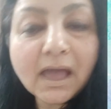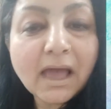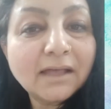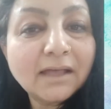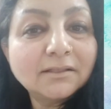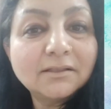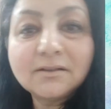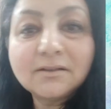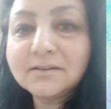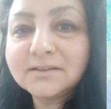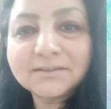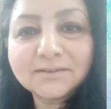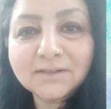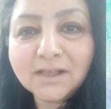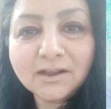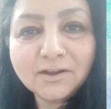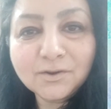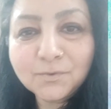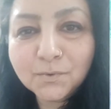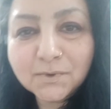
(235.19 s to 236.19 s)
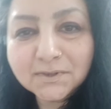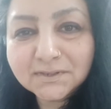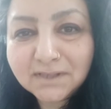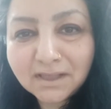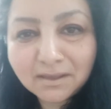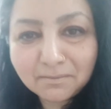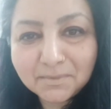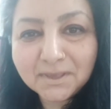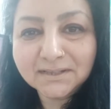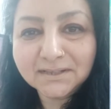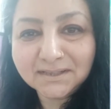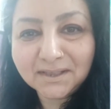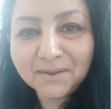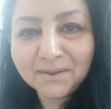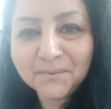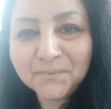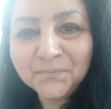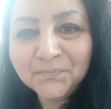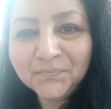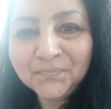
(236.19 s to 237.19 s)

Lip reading: and the result was amazing.